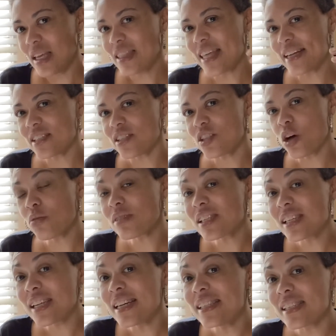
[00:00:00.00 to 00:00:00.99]
those
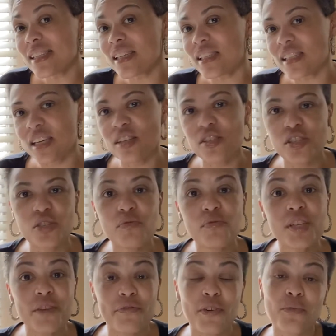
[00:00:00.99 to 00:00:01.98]
lenses into
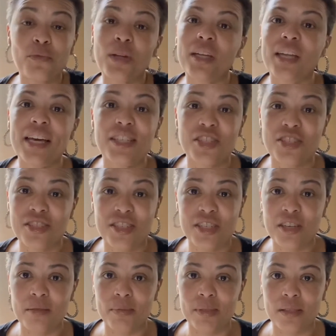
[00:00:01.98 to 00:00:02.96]
different
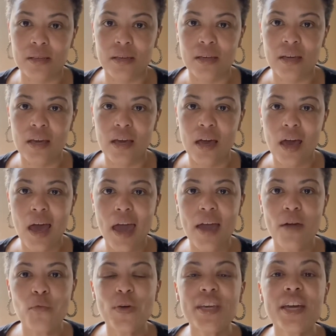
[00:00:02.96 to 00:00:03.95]
relationships,
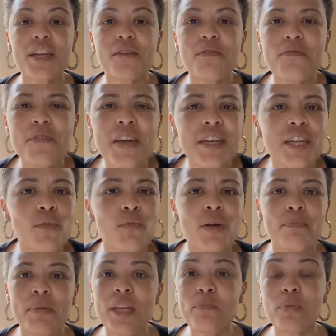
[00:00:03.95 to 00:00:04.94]
and we get offended when
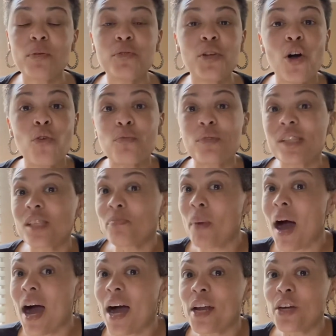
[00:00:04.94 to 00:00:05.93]
people don't
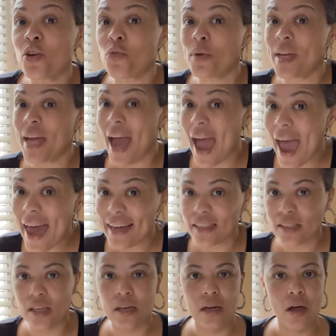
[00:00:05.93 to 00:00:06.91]
respond or
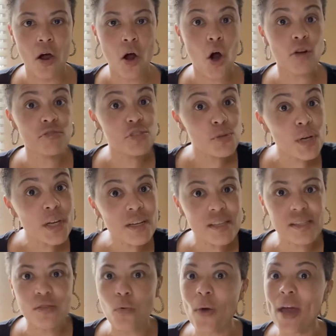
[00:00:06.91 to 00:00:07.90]
react or treat us
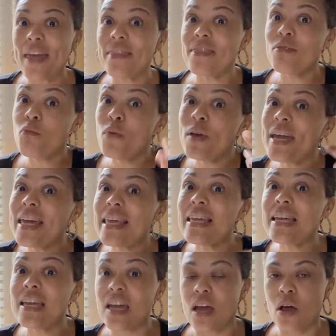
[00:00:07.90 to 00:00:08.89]
the way
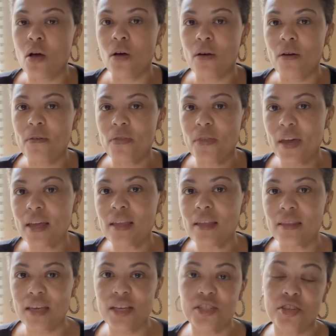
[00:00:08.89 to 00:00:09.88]
we think
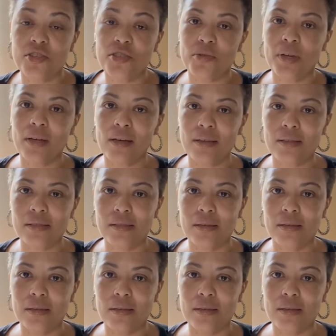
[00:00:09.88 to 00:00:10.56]
they should treat us?